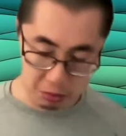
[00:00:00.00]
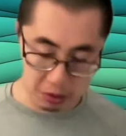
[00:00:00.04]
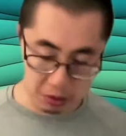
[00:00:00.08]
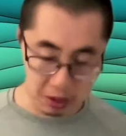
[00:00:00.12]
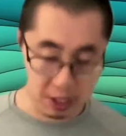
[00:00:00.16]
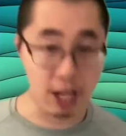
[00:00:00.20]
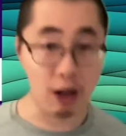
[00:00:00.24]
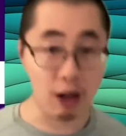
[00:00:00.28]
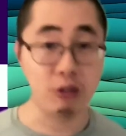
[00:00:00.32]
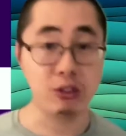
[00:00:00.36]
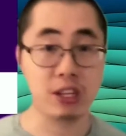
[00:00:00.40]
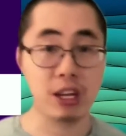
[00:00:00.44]

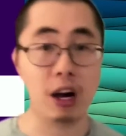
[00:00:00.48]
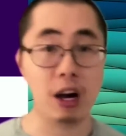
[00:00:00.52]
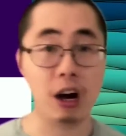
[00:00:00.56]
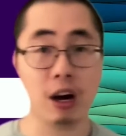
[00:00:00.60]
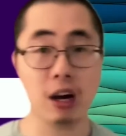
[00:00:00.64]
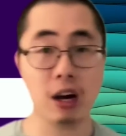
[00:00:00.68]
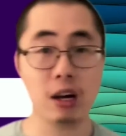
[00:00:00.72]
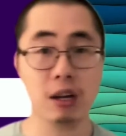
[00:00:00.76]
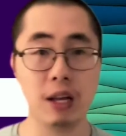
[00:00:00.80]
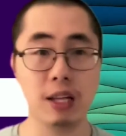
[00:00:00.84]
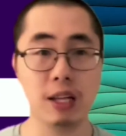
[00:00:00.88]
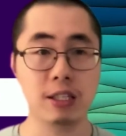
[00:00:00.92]

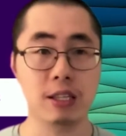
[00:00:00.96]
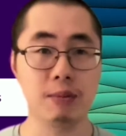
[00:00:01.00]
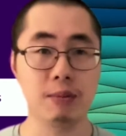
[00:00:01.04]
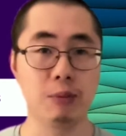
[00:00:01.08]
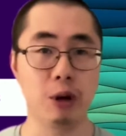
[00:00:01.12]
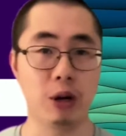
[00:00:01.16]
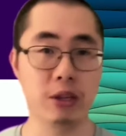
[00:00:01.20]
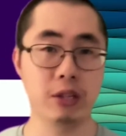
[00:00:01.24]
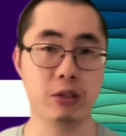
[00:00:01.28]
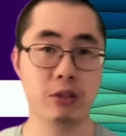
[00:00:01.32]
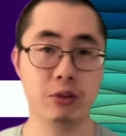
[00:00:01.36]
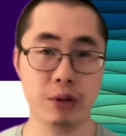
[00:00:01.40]
TLDR, it's a
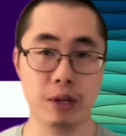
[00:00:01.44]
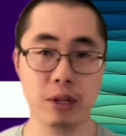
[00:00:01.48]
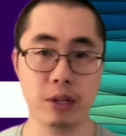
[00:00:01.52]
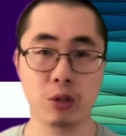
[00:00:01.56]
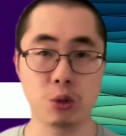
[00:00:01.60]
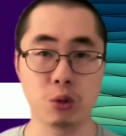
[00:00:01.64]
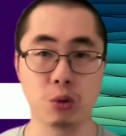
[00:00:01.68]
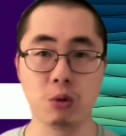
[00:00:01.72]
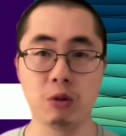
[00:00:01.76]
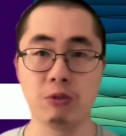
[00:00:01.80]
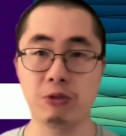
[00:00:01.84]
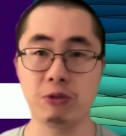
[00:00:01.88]
monitoring
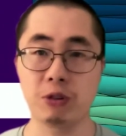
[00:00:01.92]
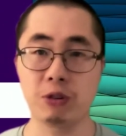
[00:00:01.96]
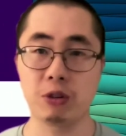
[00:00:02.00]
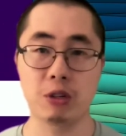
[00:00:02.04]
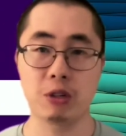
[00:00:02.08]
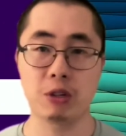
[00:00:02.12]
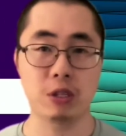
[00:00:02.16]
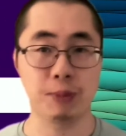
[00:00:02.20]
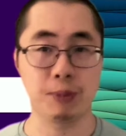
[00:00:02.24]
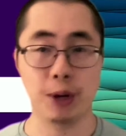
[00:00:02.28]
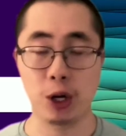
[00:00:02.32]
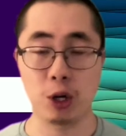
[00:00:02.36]
tool
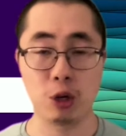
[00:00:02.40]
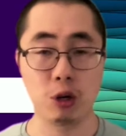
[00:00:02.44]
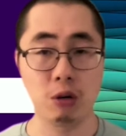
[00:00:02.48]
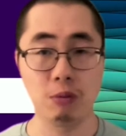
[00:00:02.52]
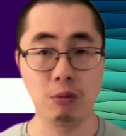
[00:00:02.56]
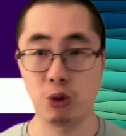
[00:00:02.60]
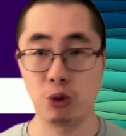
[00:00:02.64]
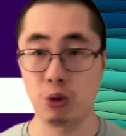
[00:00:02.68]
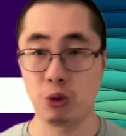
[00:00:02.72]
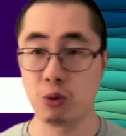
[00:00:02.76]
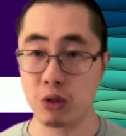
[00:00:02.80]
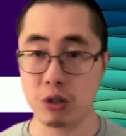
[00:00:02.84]
for smart
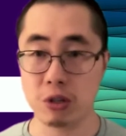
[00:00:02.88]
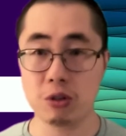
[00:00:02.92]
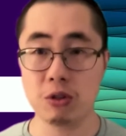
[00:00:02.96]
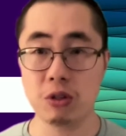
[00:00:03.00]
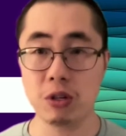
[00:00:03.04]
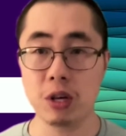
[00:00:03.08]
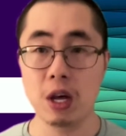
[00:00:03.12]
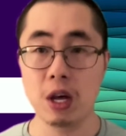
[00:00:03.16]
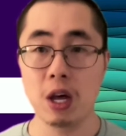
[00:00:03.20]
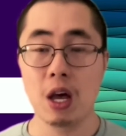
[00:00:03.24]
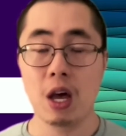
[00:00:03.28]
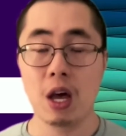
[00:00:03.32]
home
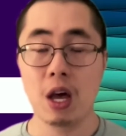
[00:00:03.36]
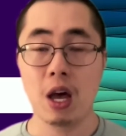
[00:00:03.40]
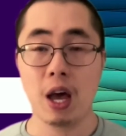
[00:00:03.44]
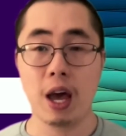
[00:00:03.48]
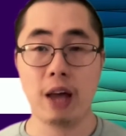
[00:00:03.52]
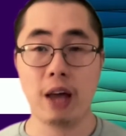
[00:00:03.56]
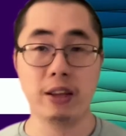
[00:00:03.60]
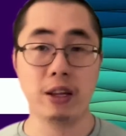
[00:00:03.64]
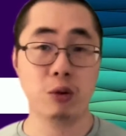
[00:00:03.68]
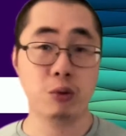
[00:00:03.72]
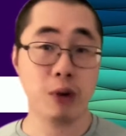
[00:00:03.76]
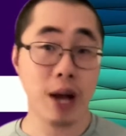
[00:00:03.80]
users,
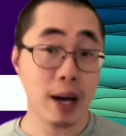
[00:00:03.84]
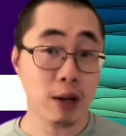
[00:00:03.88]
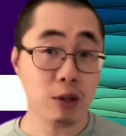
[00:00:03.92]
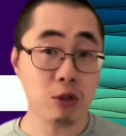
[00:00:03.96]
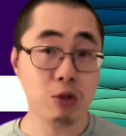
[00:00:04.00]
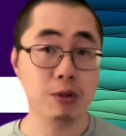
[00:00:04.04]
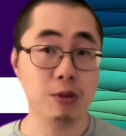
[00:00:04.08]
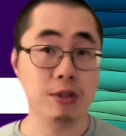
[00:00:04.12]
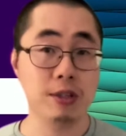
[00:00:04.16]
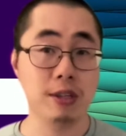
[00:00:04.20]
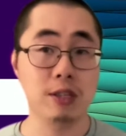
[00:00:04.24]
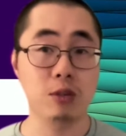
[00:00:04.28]
and it
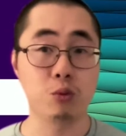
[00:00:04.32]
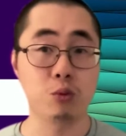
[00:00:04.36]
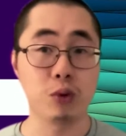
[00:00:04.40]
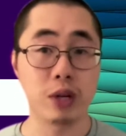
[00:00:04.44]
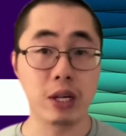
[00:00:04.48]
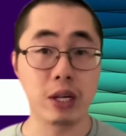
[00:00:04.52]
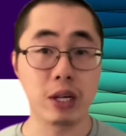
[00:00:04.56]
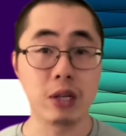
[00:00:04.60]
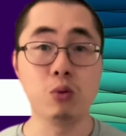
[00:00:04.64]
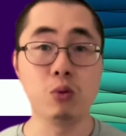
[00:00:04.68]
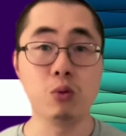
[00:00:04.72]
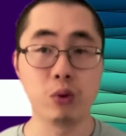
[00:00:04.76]
crowdsources
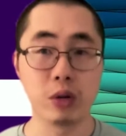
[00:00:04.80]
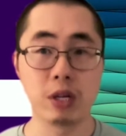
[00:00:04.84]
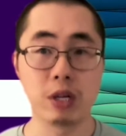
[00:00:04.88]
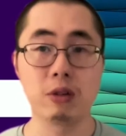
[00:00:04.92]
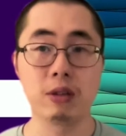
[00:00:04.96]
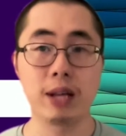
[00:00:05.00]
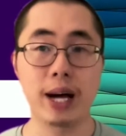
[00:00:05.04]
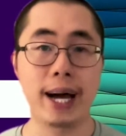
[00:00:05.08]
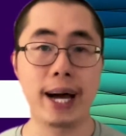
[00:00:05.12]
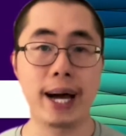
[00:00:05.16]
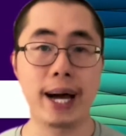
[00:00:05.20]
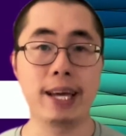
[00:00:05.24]

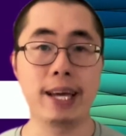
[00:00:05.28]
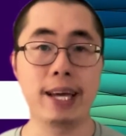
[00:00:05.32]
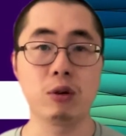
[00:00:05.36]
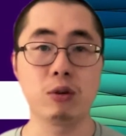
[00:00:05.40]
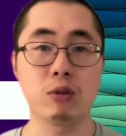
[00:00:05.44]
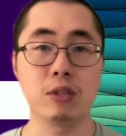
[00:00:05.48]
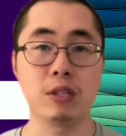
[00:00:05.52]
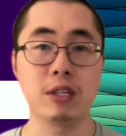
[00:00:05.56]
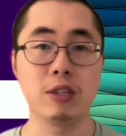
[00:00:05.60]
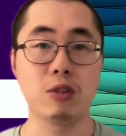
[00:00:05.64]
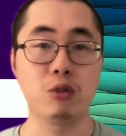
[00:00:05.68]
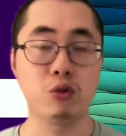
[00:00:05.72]
real-world
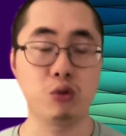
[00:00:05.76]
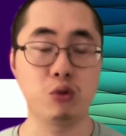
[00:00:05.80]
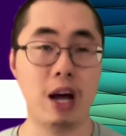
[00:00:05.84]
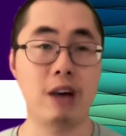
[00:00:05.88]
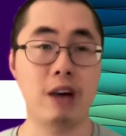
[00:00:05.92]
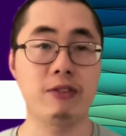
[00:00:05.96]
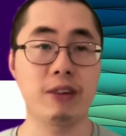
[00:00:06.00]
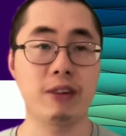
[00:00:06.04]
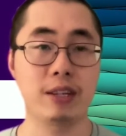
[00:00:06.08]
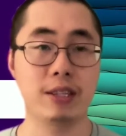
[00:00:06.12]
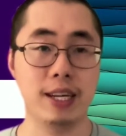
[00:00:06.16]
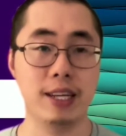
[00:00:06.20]
IoT
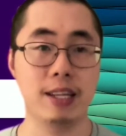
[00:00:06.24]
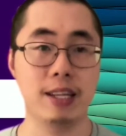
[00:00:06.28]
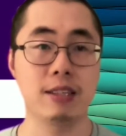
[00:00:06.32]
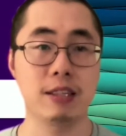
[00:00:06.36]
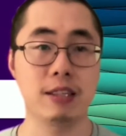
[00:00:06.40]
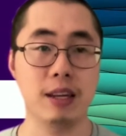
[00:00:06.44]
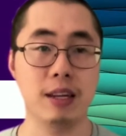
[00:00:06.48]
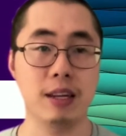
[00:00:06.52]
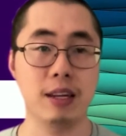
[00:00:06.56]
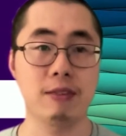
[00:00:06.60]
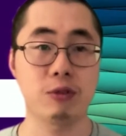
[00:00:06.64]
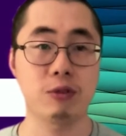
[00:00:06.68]
traffic data
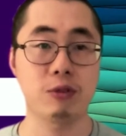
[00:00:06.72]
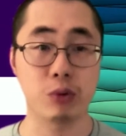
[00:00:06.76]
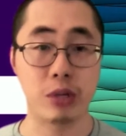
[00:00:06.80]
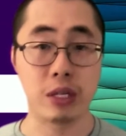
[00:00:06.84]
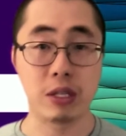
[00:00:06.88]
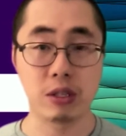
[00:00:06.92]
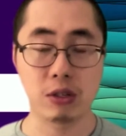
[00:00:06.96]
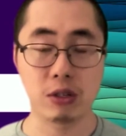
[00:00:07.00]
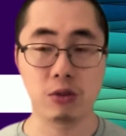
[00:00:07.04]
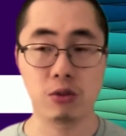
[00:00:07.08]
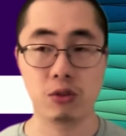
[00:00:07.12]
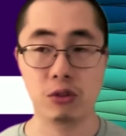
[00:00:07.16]
set for
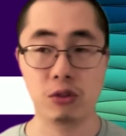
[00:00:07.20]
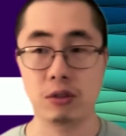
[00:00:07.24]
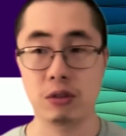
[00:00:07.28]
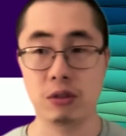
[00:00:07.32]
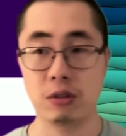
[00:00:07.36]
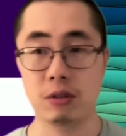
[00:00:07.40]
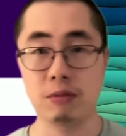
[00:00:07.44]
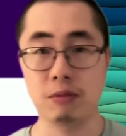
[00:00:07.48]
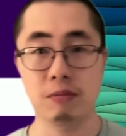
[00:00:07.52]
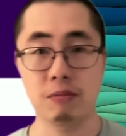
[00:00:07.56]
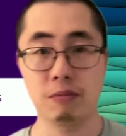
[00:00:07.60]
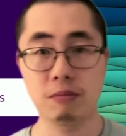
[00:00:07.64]

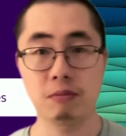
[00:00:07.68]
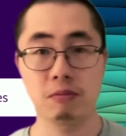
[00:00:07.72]
researchers.